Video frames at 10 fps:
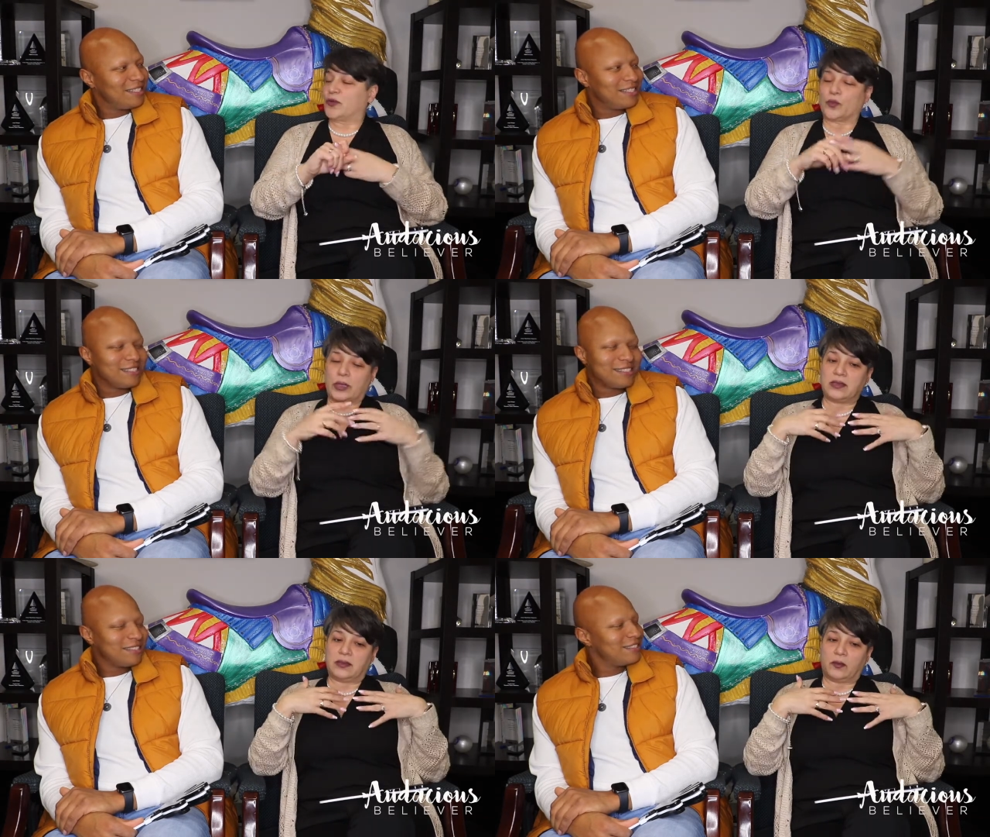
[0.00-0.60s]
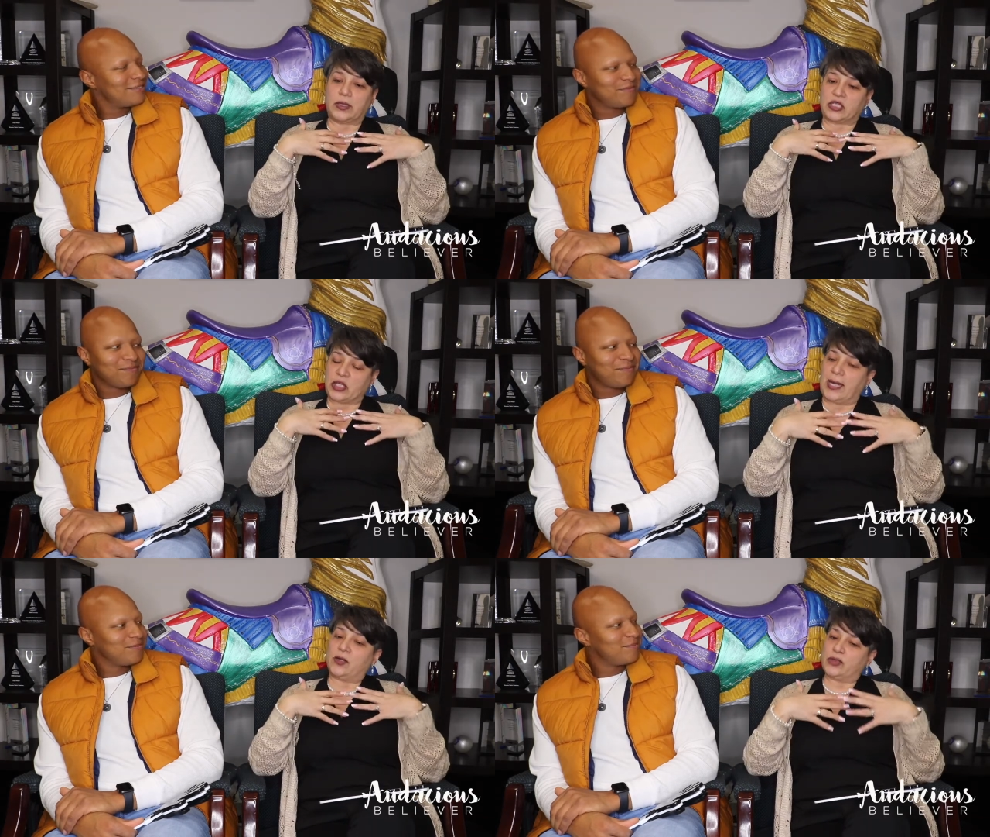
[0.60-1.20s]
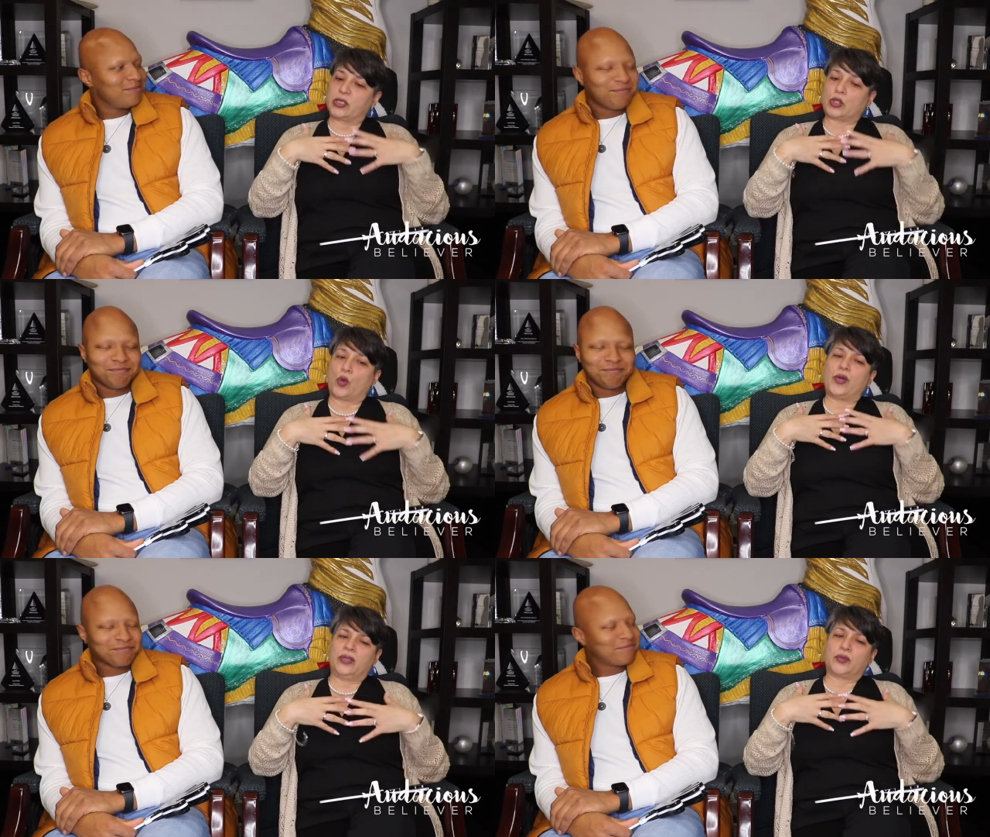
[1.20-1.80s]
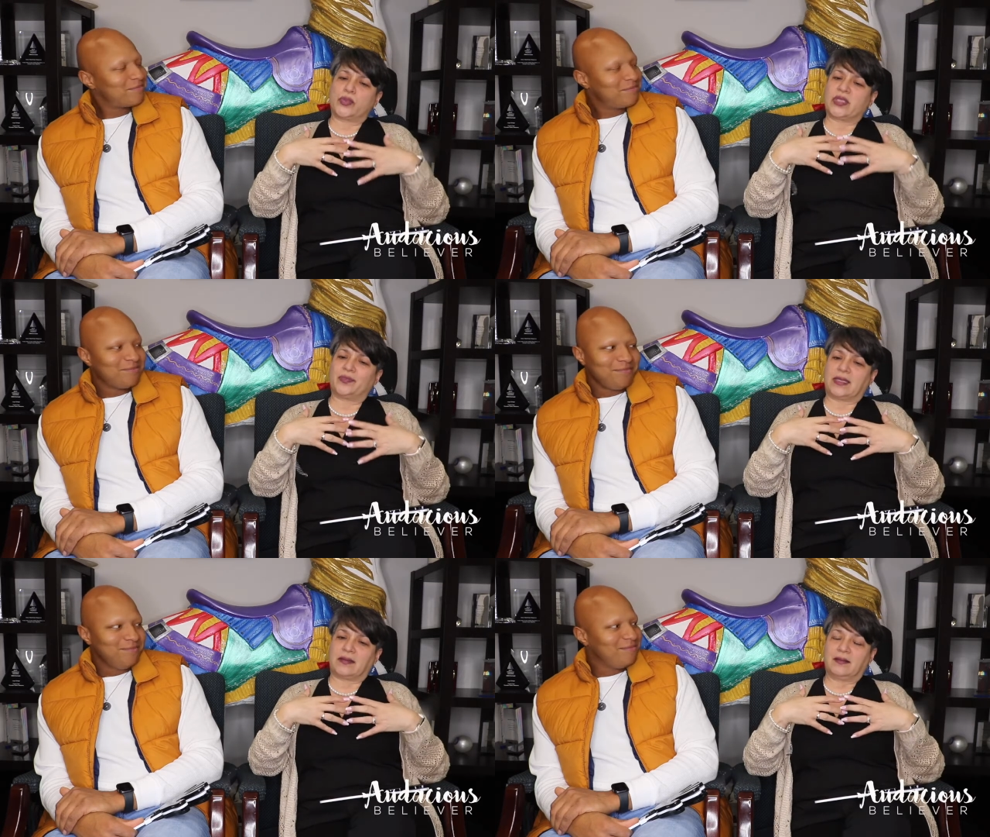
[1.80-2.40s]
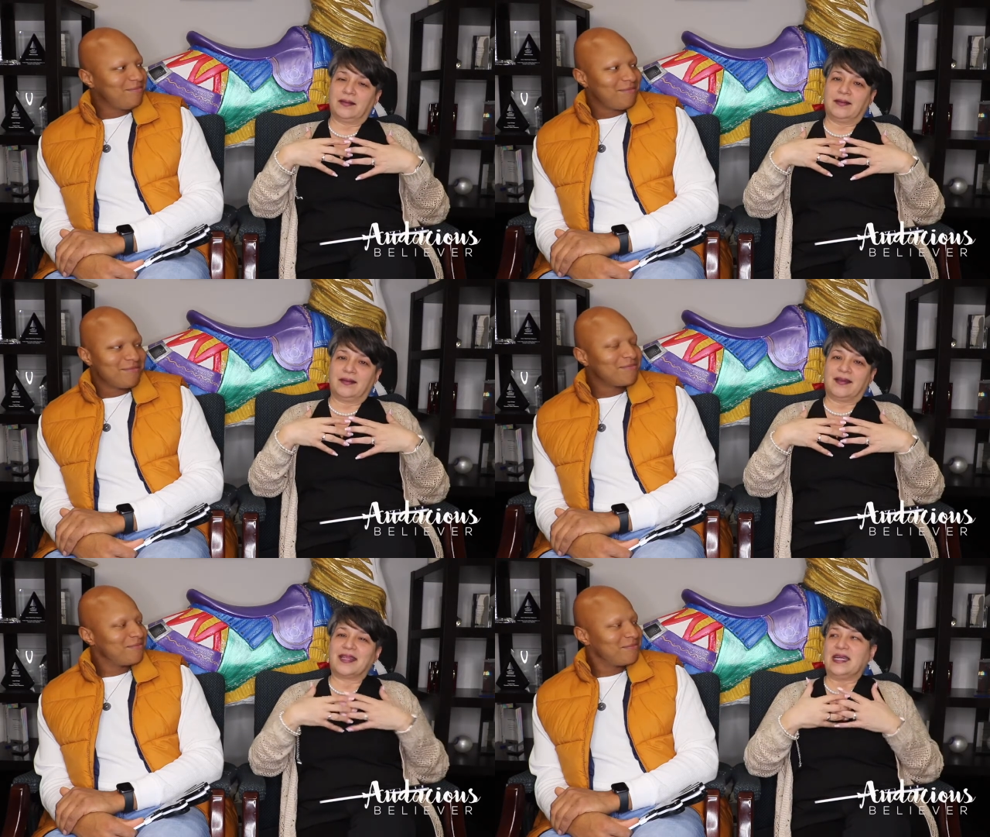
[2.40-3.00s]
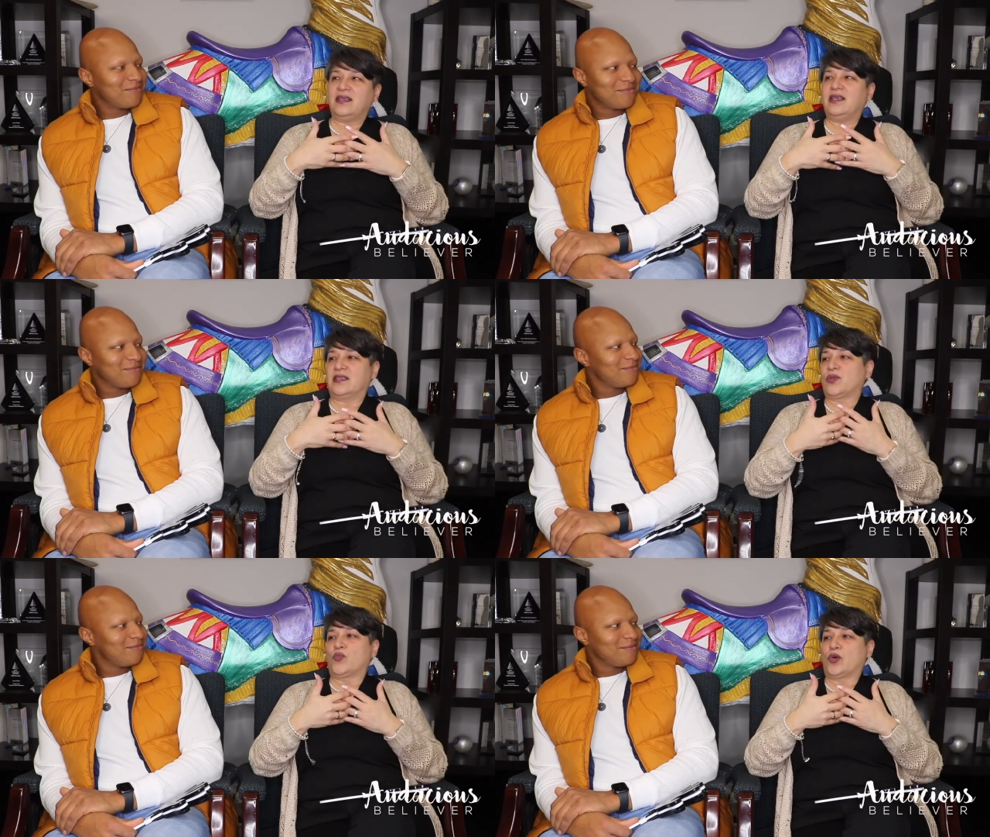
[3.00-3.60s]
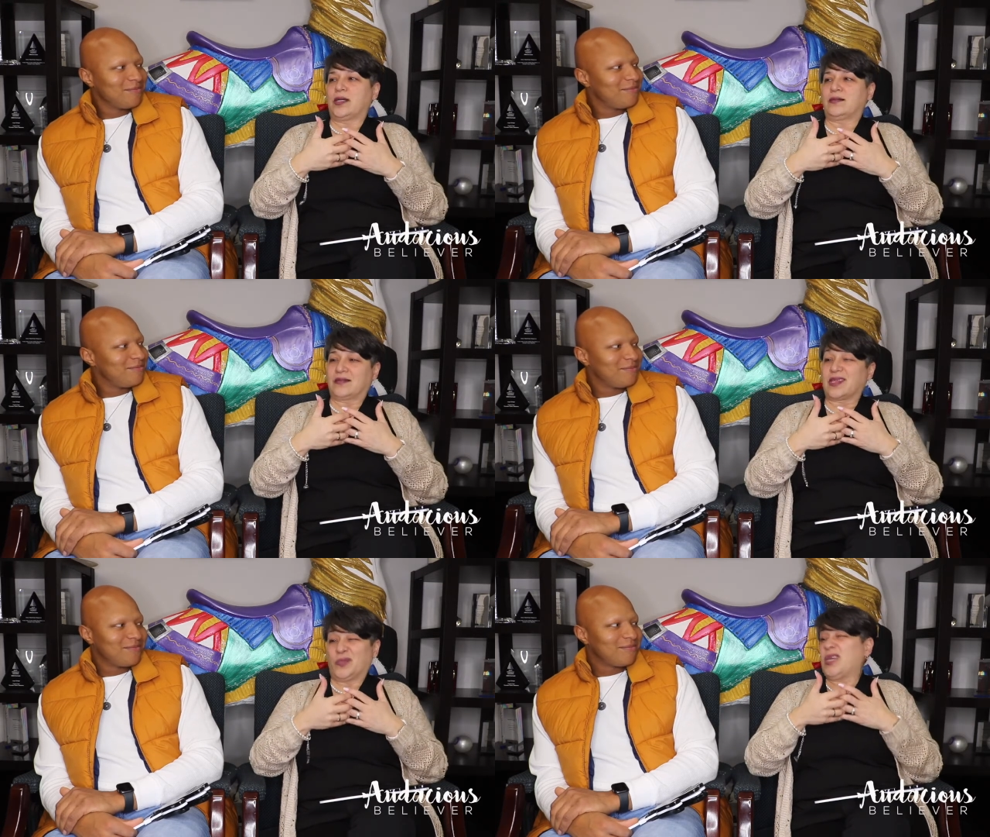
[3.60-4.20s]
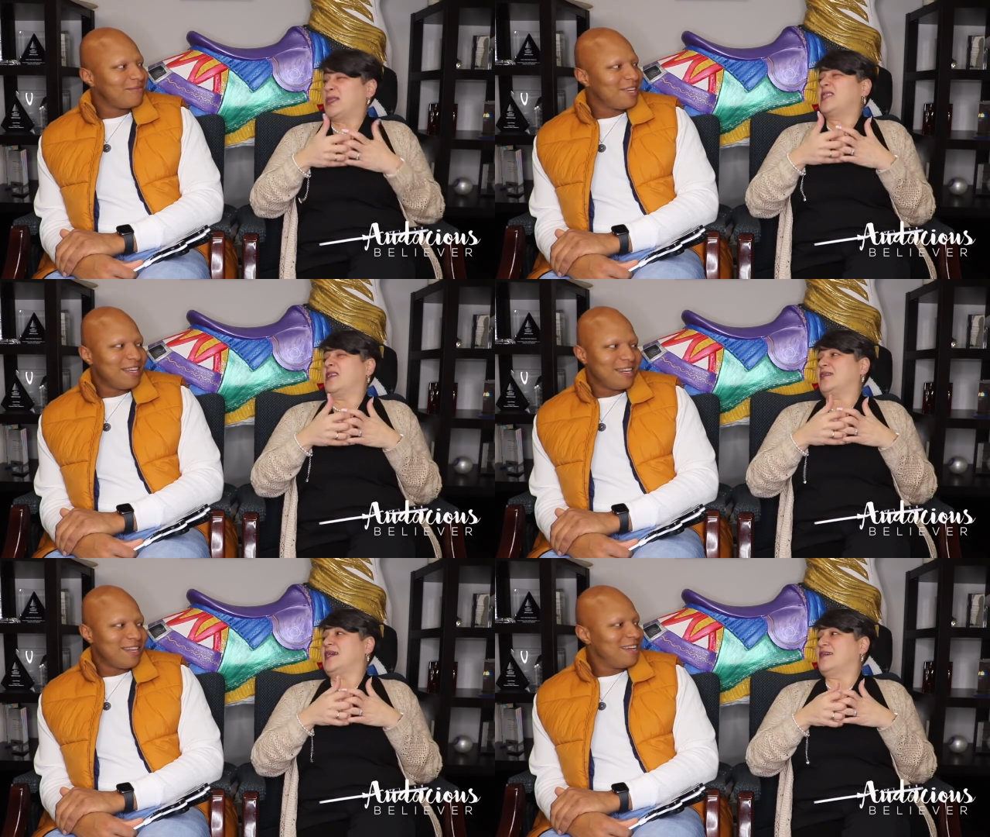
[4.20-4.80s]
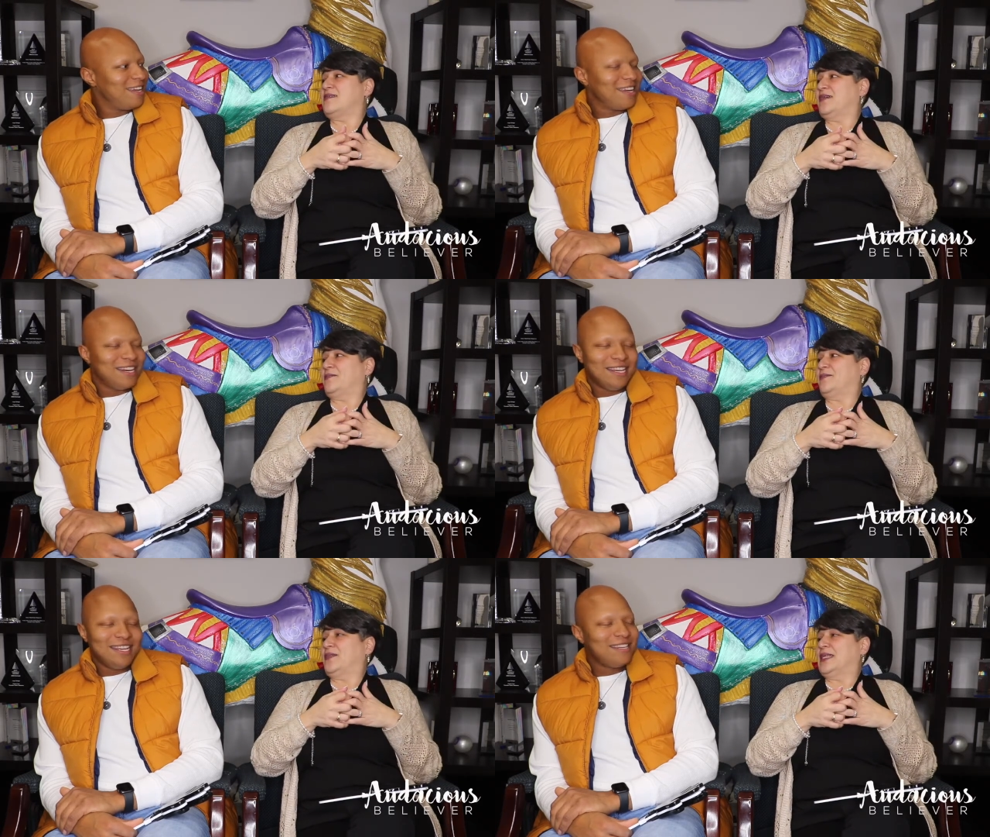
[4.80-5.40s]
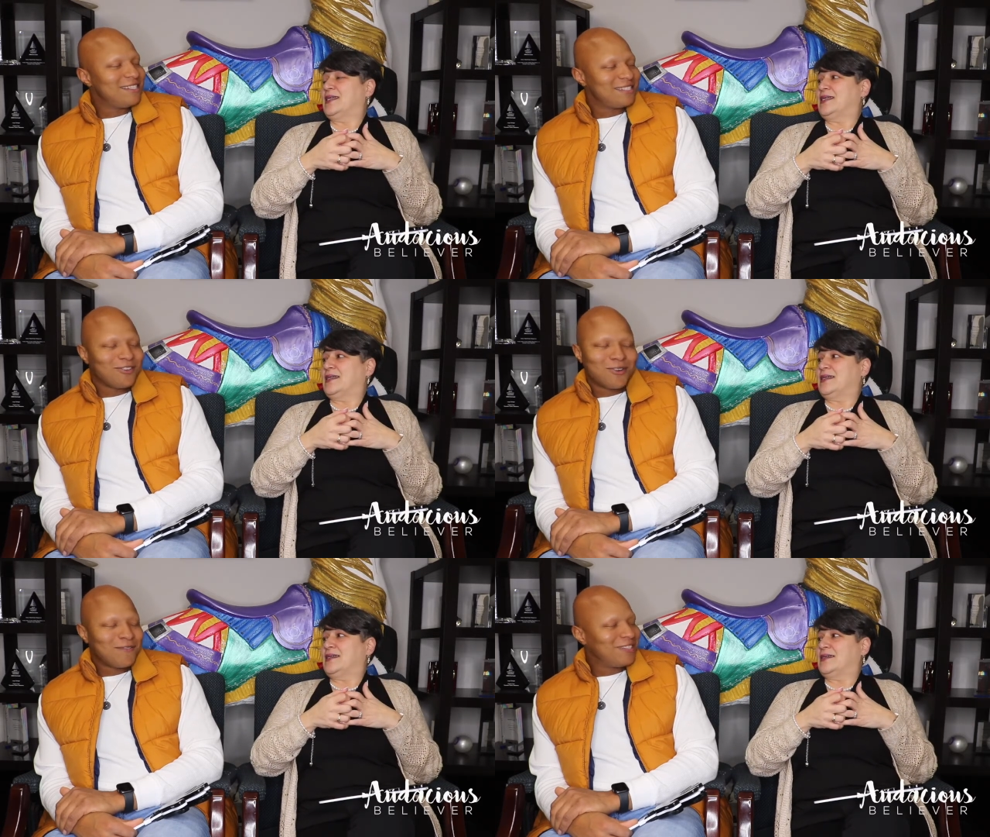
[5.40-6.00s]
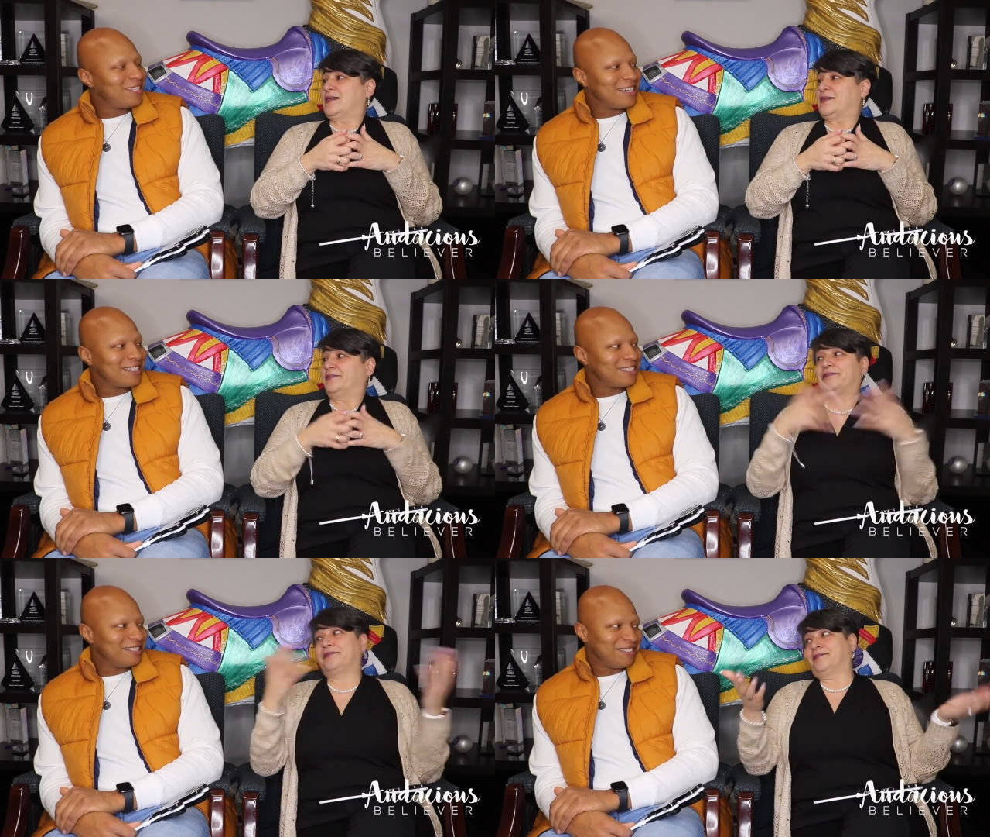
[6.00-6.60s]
Speaker 1: for when when a child is going through something, mm-hmm. they need someone. Sometimes at 10 o'clock at night.
Speaker 2: Need doesn't go off the clock, honey.